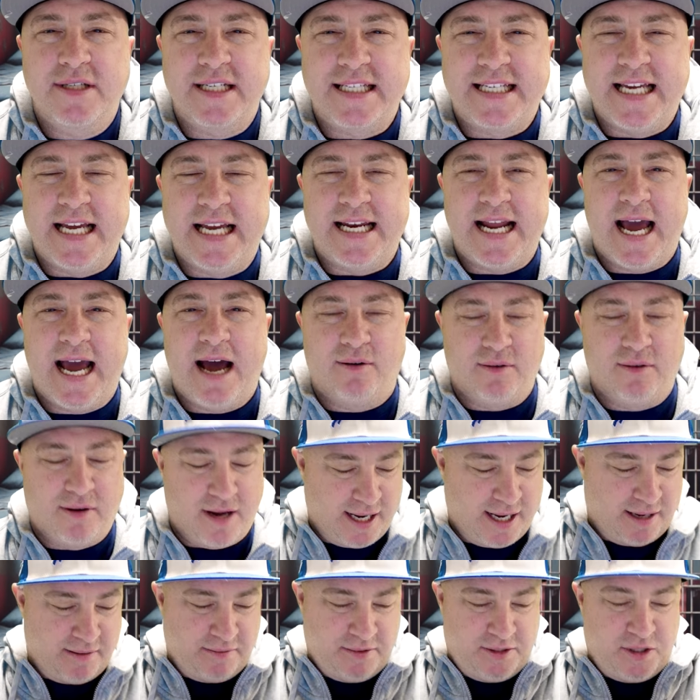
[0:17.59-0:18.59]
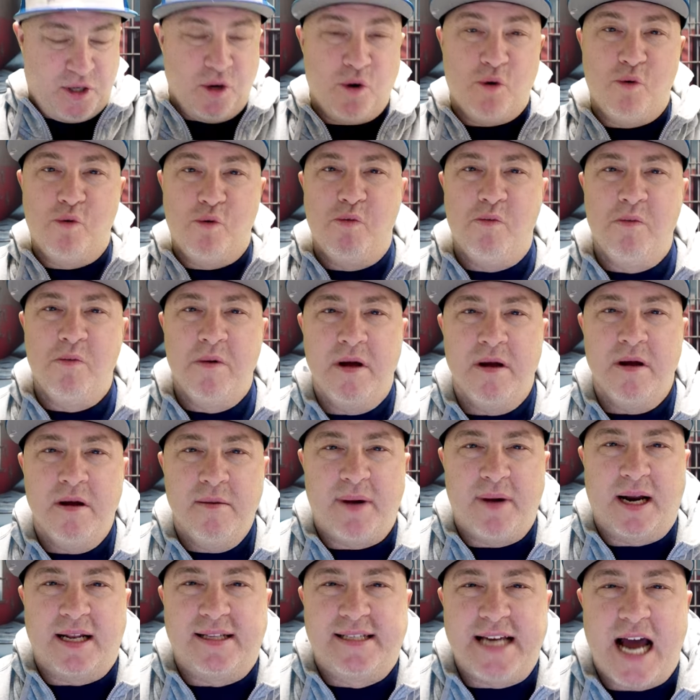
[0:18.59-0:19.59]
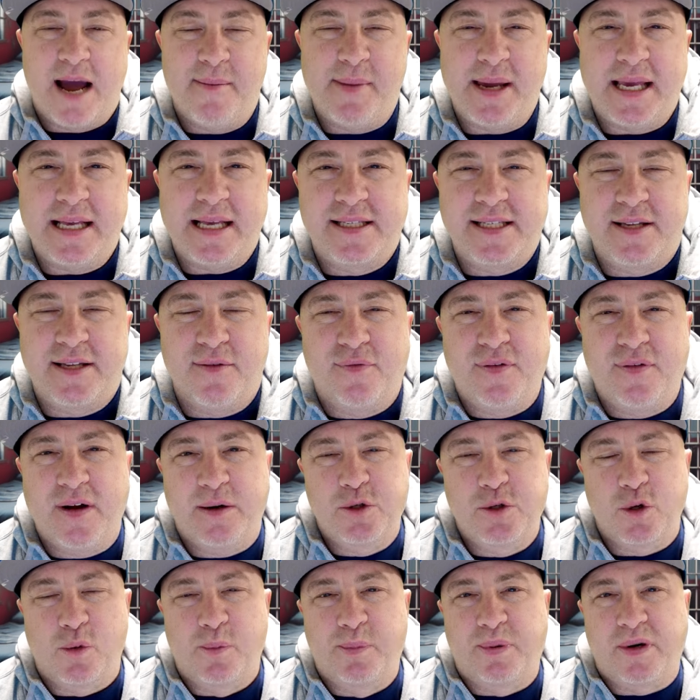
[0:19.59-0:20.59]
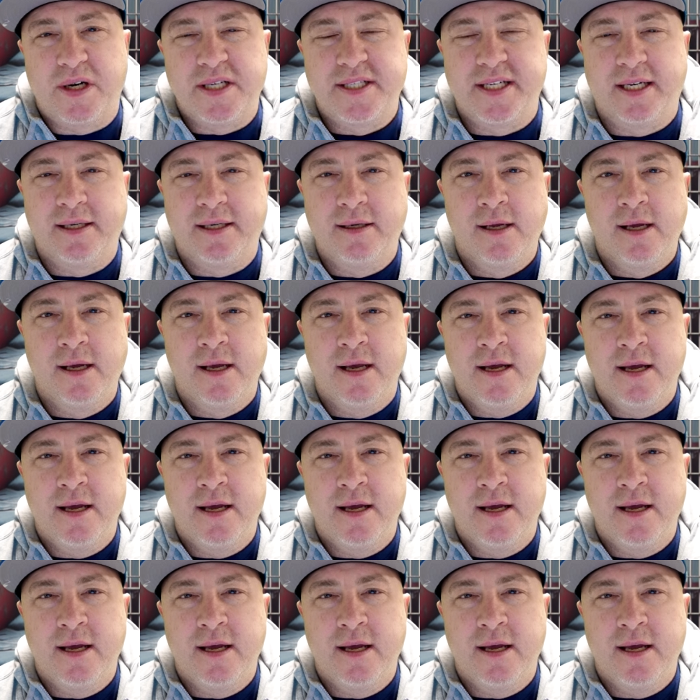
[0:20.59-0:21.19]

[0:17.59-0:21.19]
He's getting out in like 2 by the time he gets to federal prison.